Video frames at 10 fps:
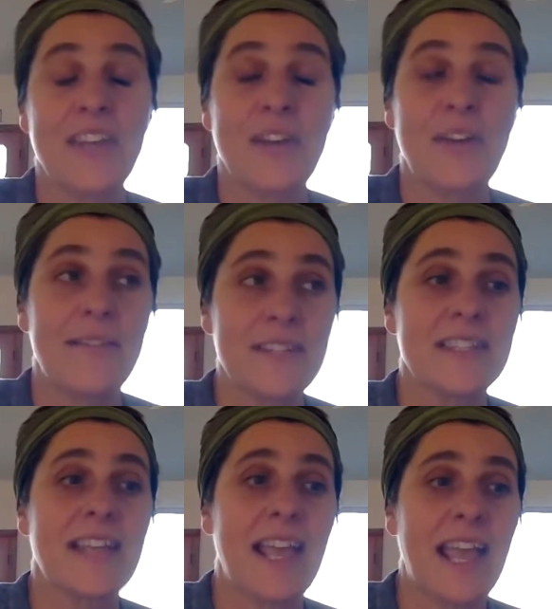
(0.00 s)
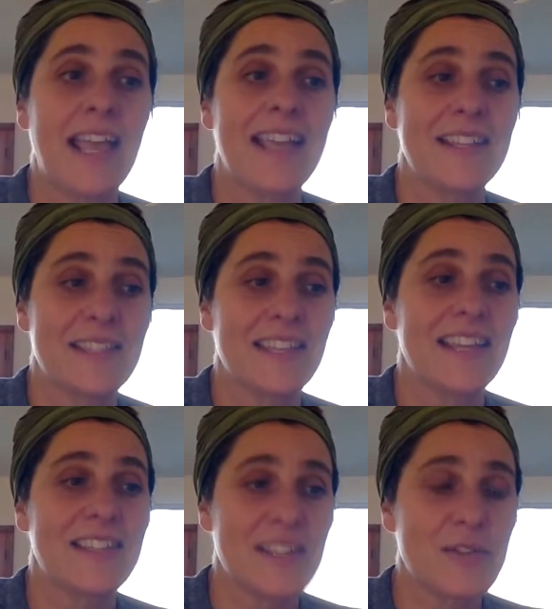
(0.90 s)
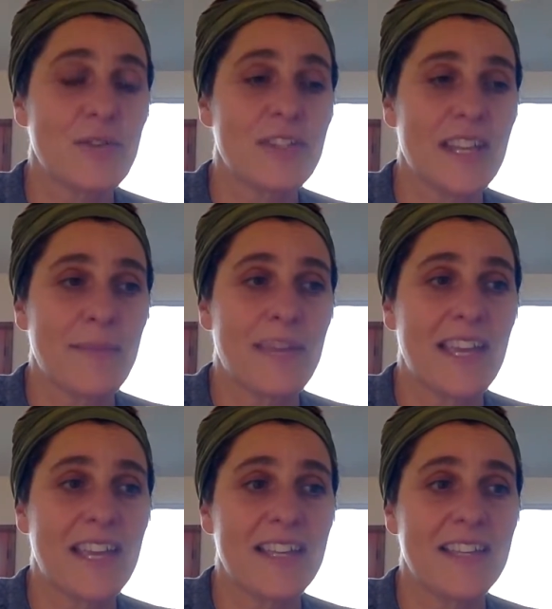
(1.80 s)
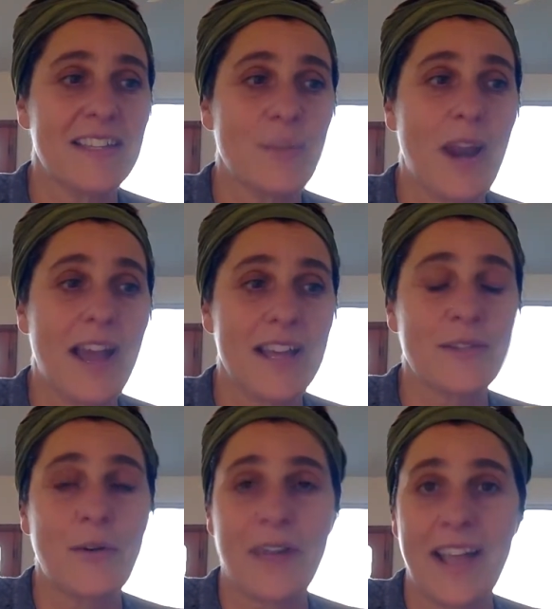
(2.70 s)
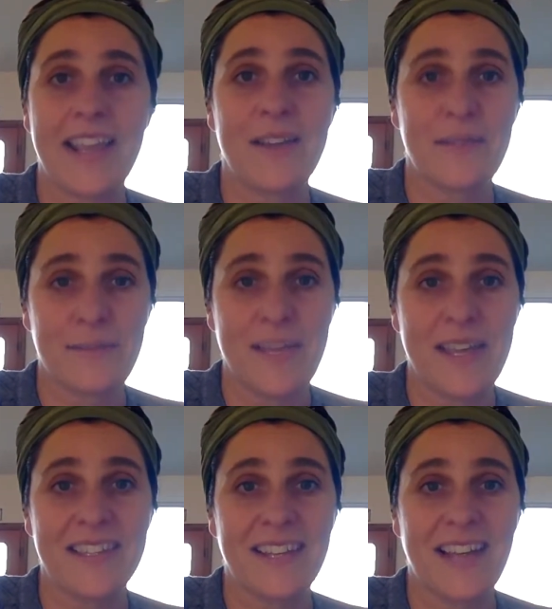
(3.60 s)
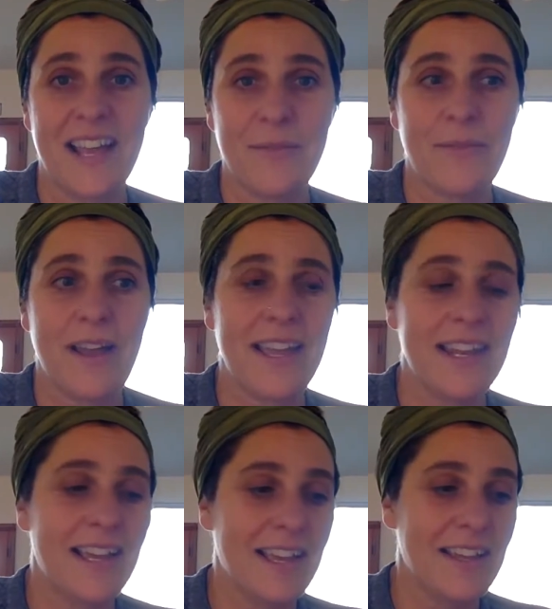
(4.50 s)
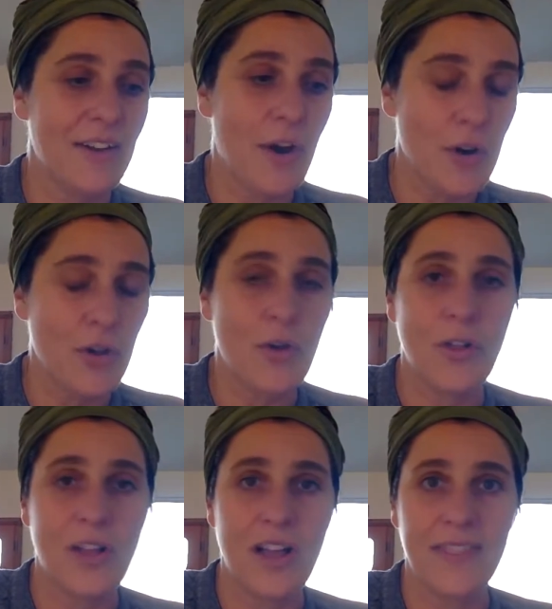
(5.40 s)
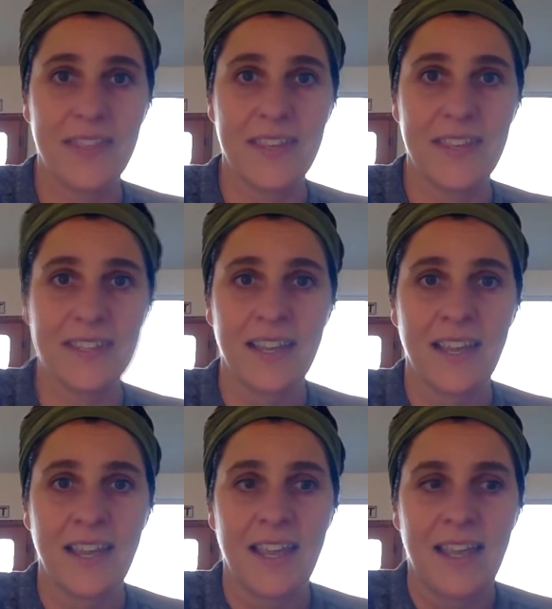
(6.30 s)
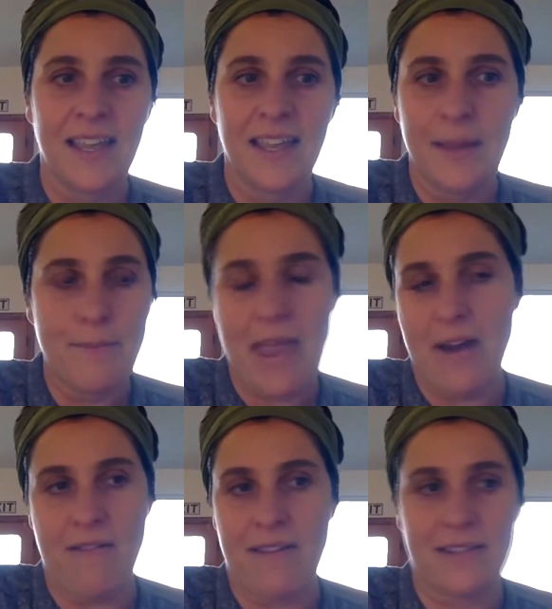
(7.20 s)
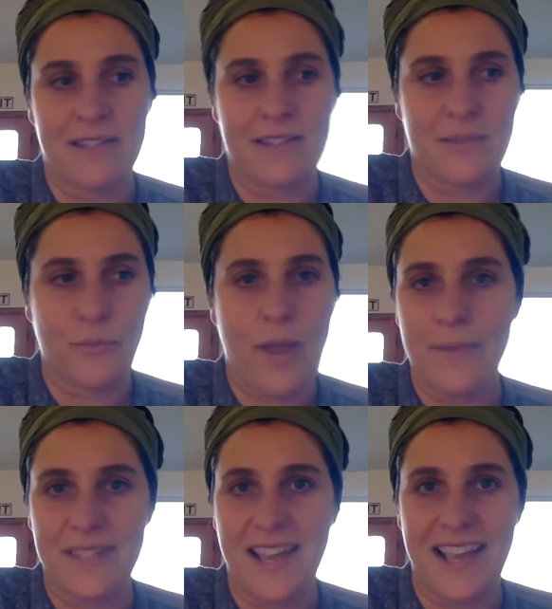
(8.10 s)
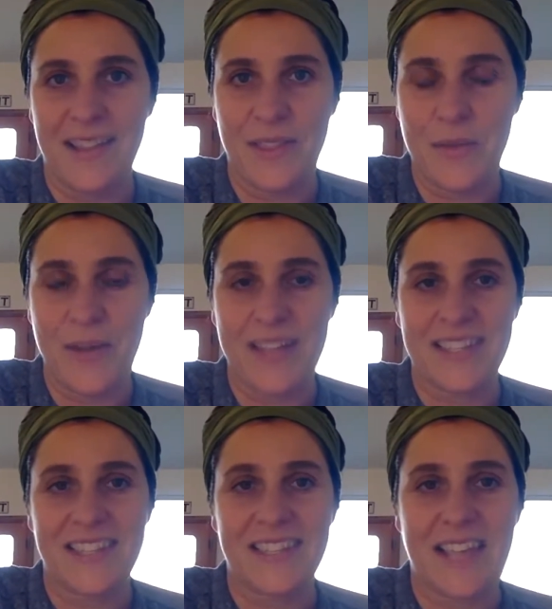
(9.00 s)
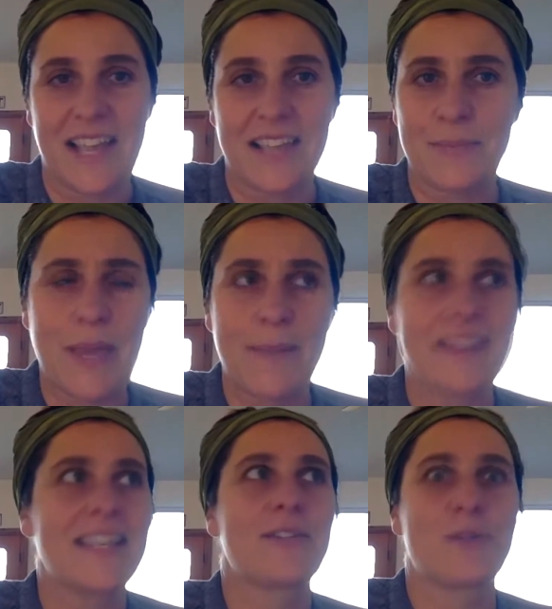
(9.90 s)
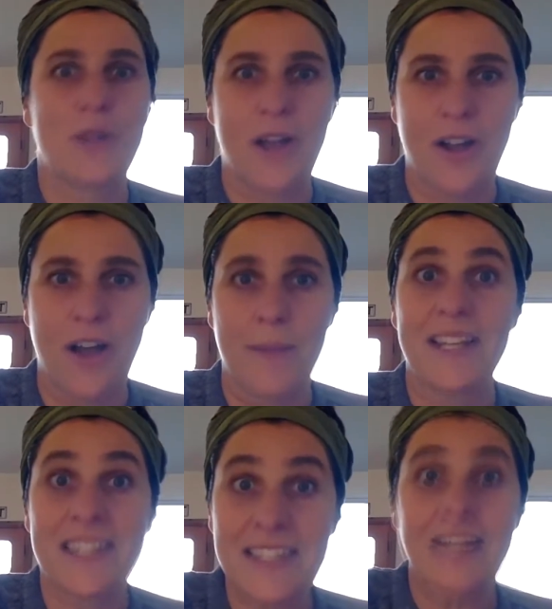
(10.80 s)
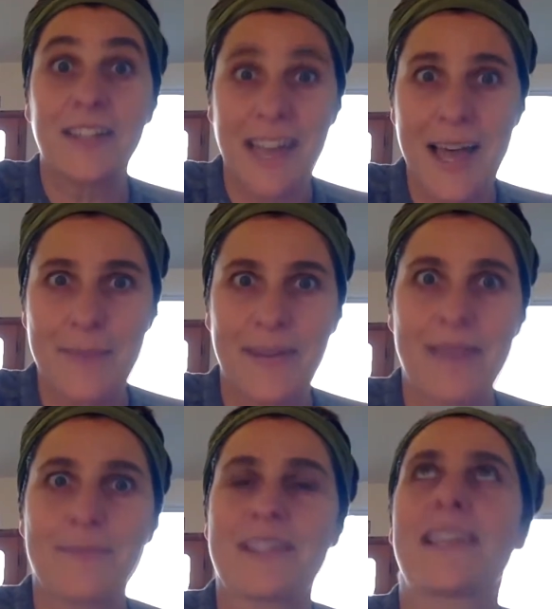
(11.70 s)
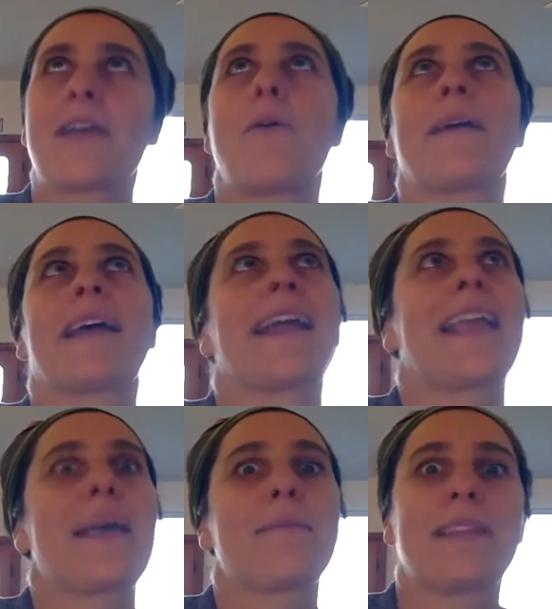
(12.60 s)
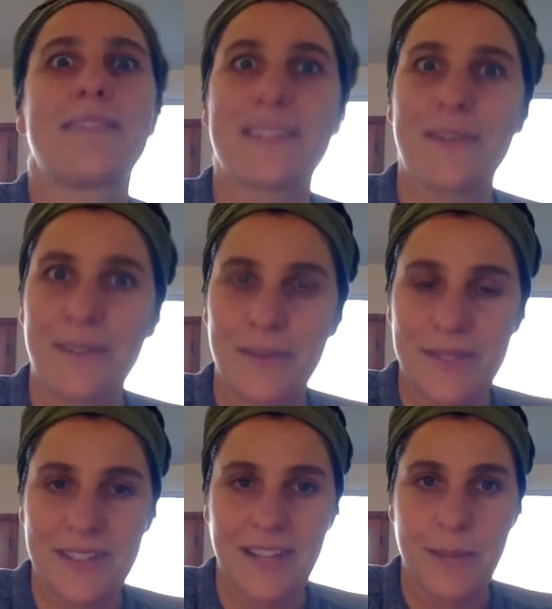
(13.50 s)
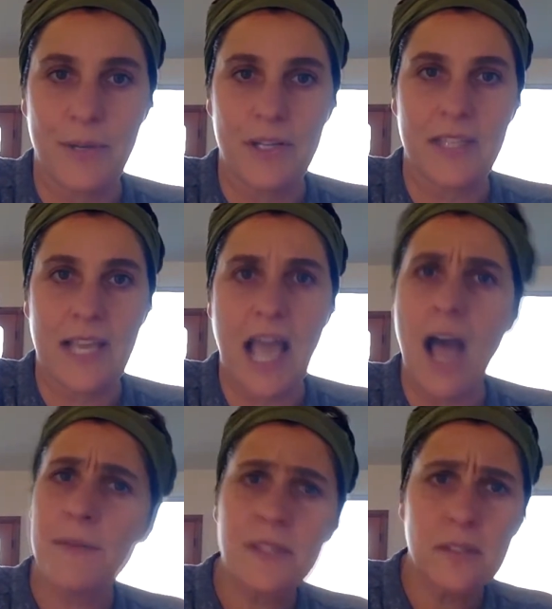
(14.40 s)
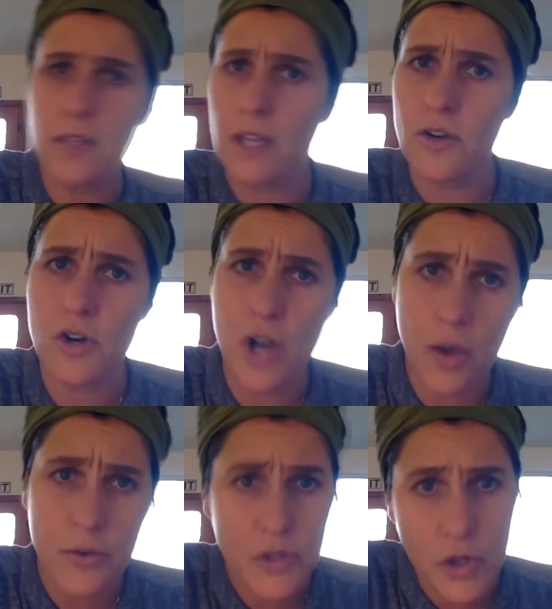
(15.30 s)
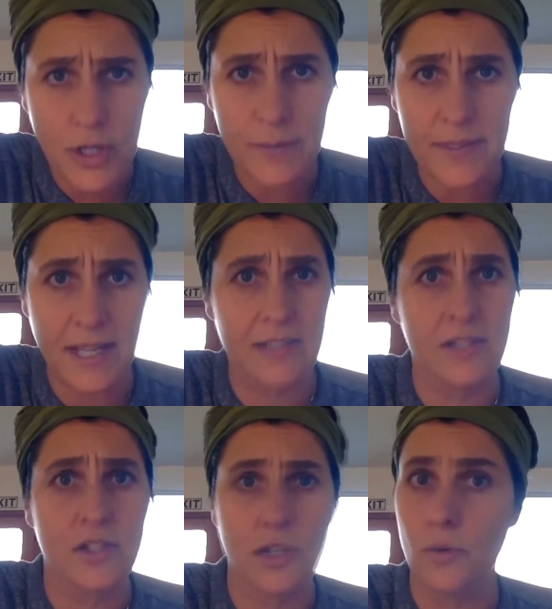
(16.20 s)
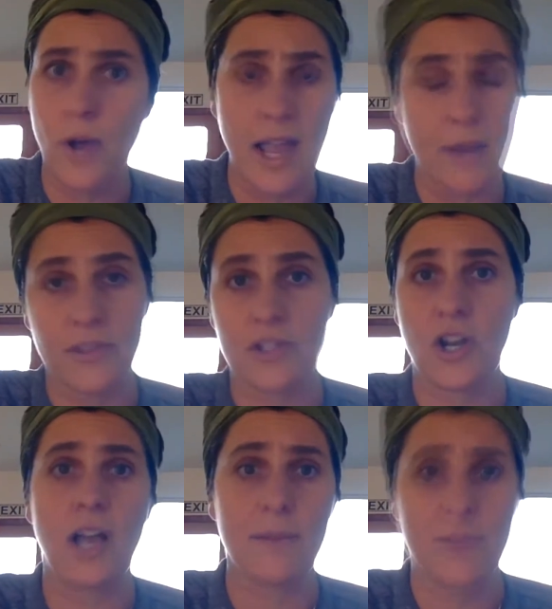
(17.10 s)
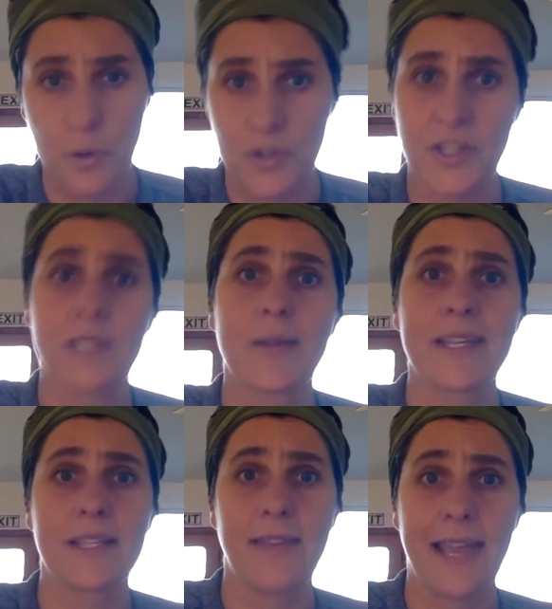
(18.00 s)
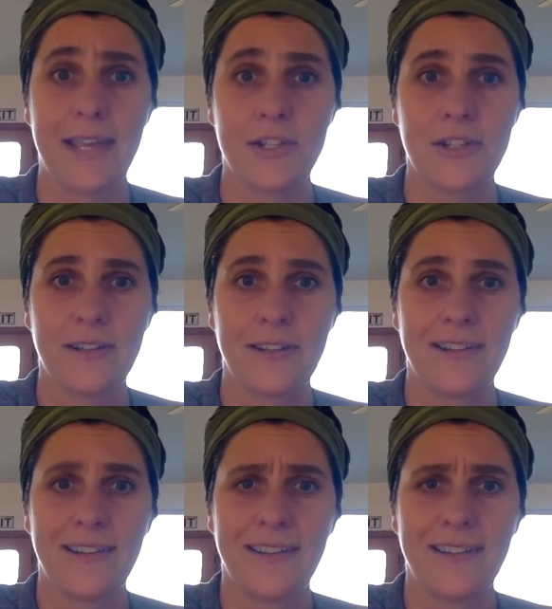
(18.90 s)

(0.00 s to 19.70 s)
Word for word: and you know, I have to say it's it's interesting because when I started hiking with Mason, I read an article on this parent website in the US that's like it's babycenter.com and it's still hmm. up. And I'm just like, oh my God, I can't believe this article is still up. But it's like, absolutely under no circumstances do you hike with a child before six weeks of age.